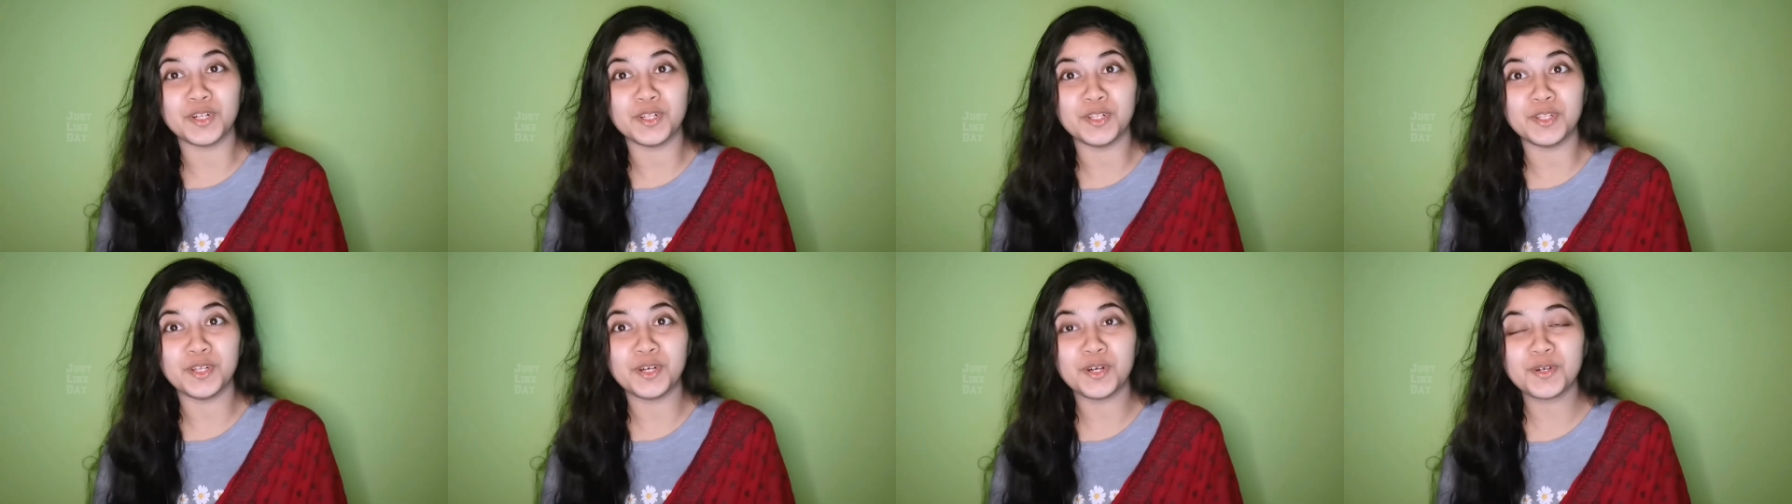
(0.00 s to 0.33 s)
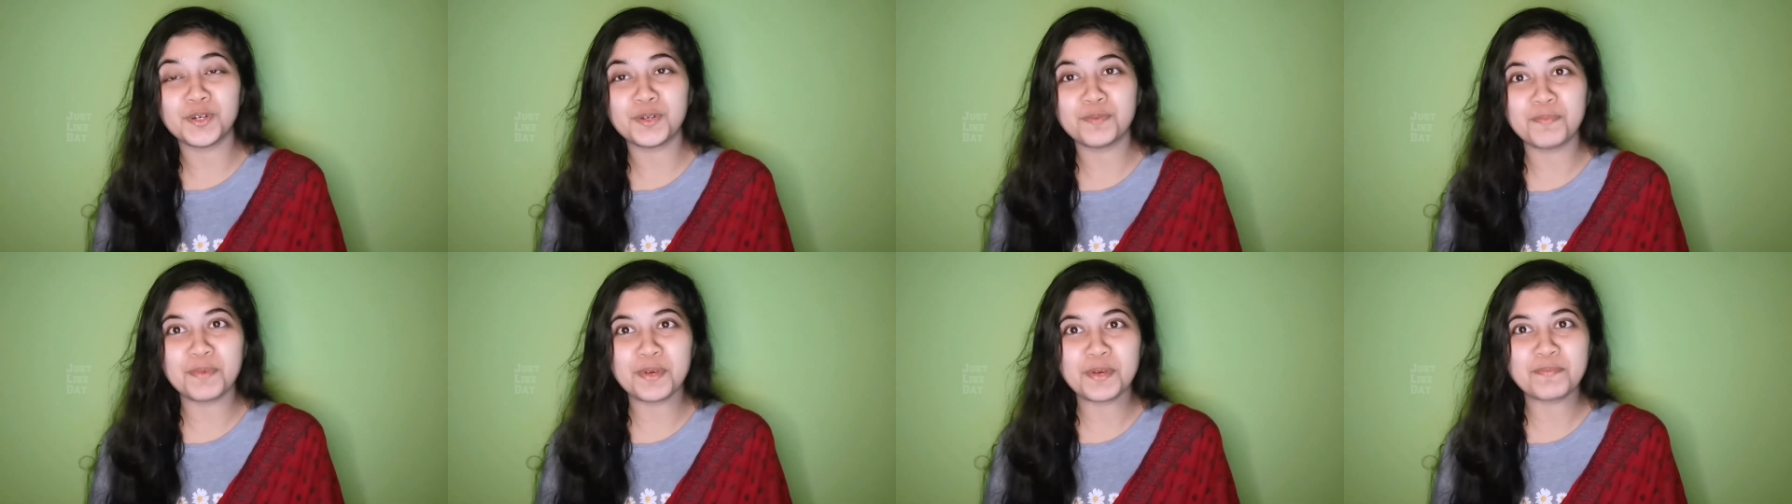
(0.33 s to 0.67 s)

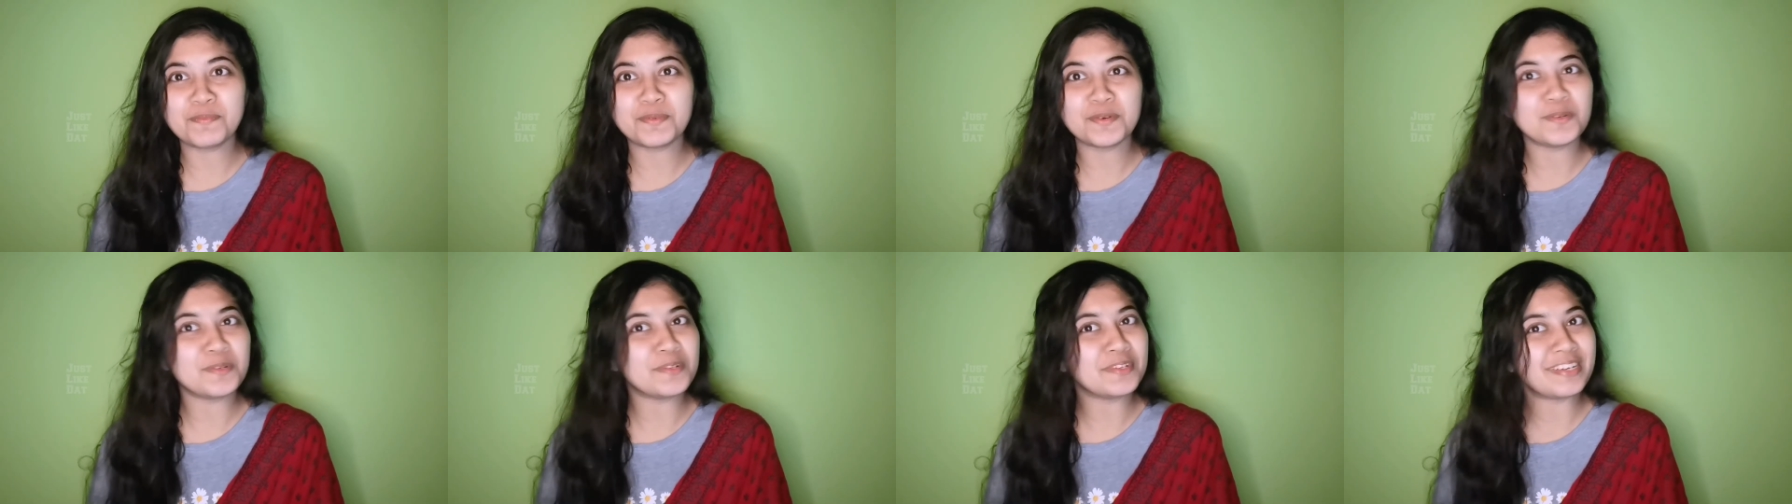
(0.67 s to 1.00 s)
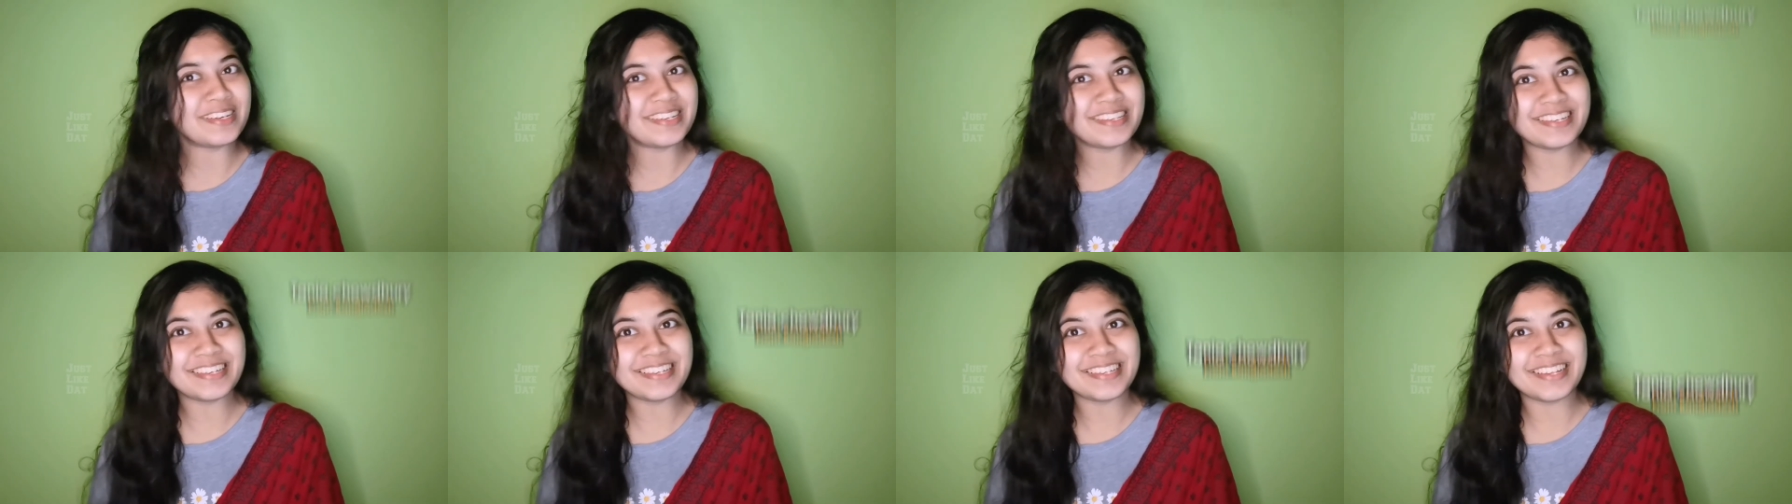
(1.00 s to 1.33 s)
Hello good people,
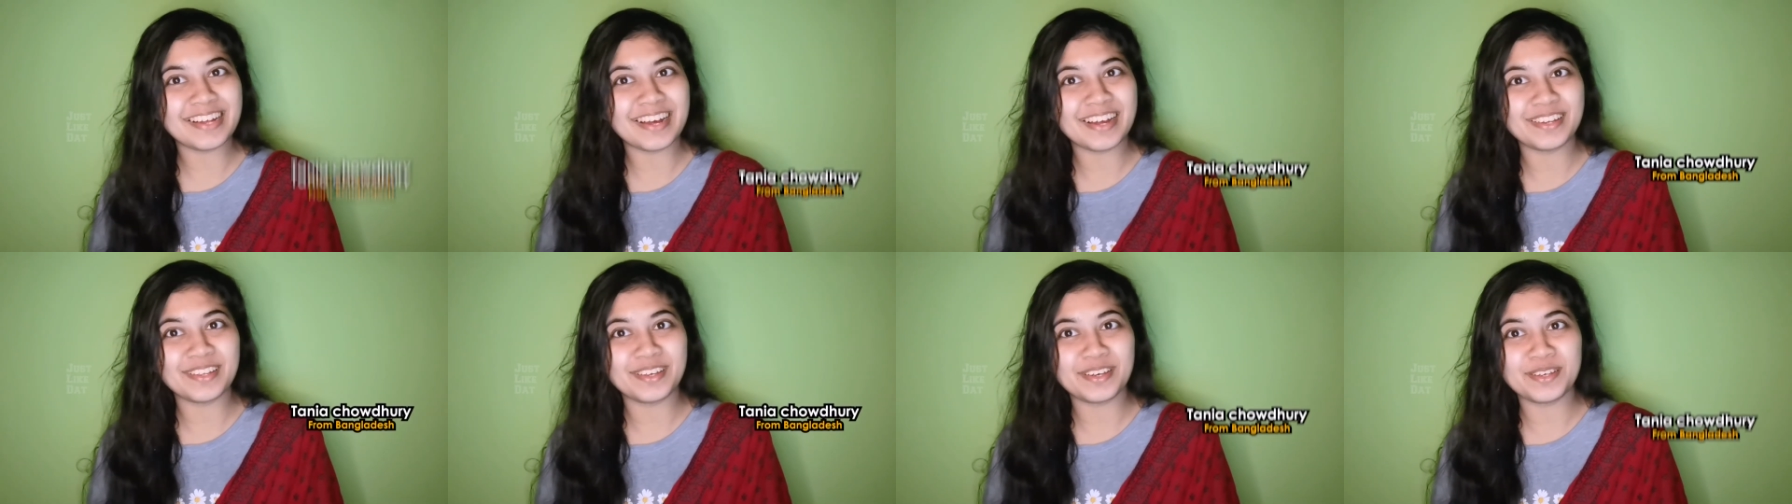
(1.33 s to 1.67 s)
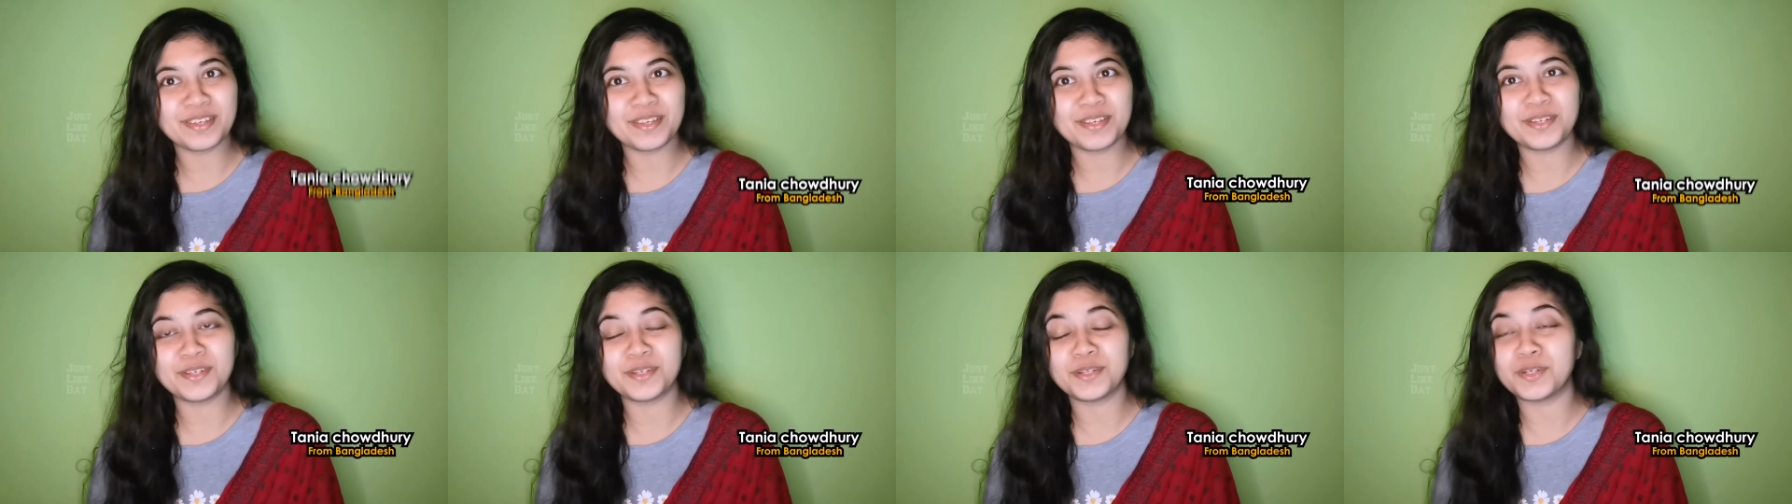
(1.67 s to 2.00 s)
this is
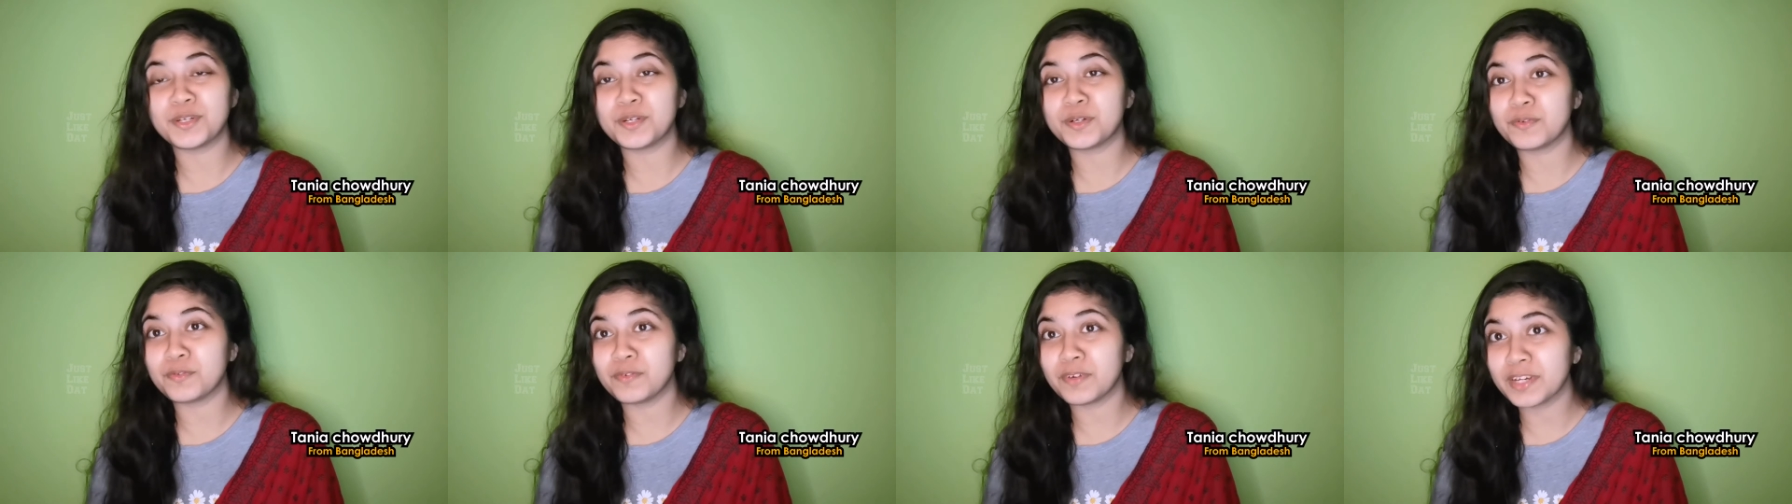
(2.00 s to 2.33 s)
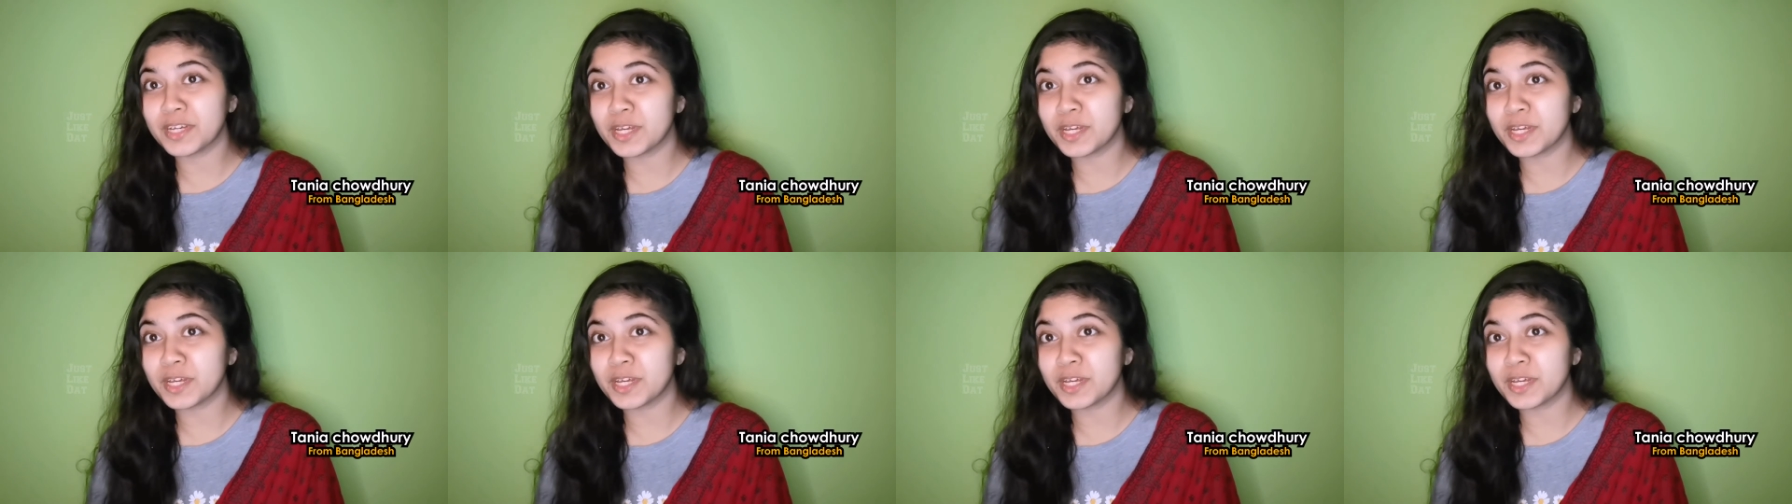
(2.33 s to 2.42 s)
Tanya here,